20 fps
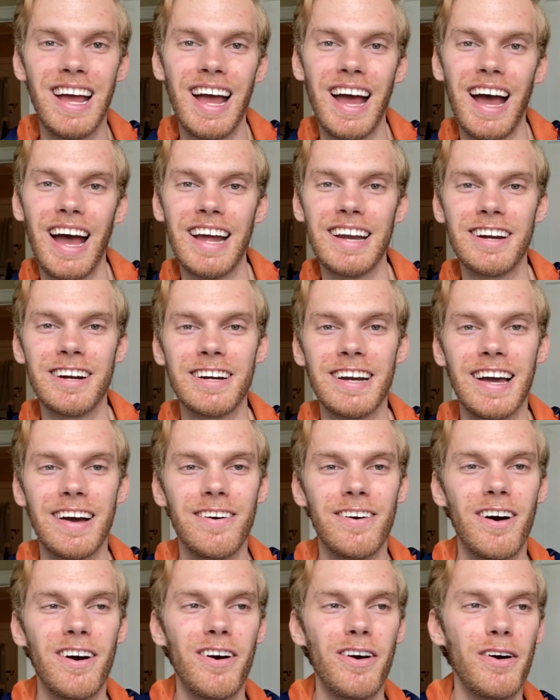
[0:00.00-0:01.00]
I nerd
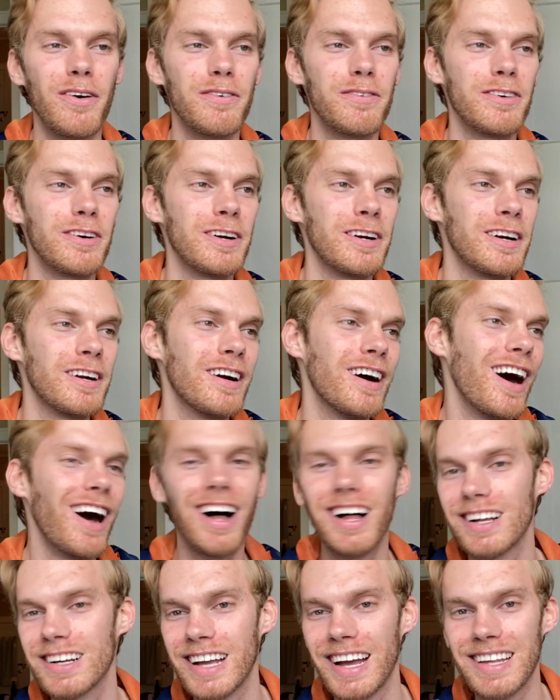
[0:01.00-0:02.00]
out over
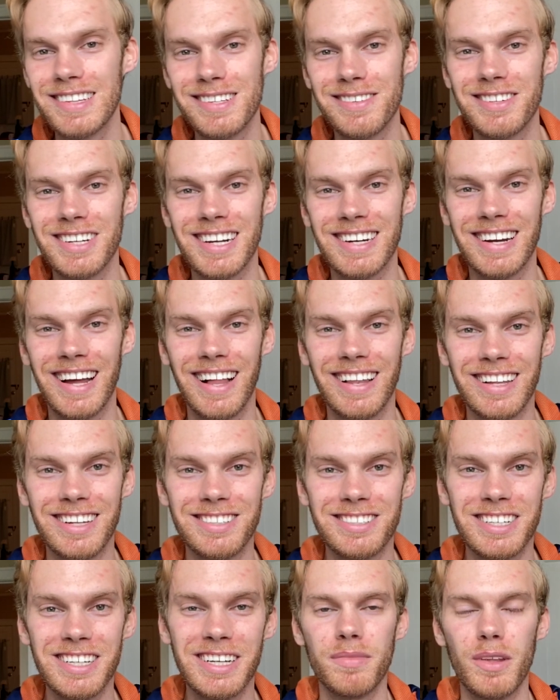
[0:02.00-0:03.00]
all kinds of
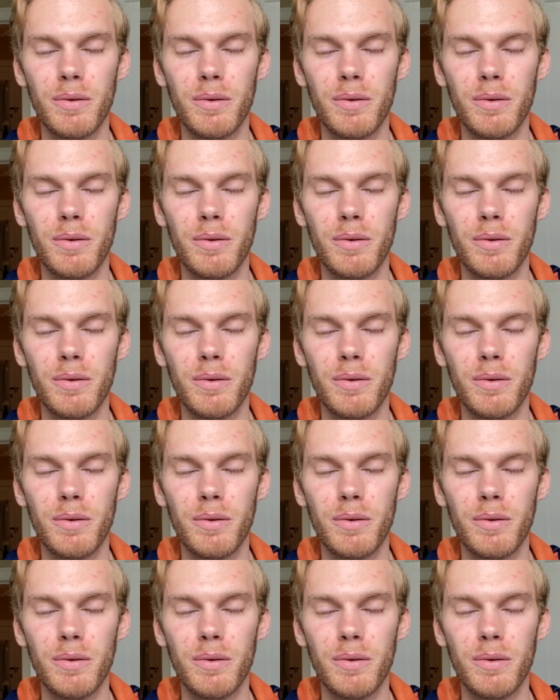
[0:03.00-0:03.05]
technology,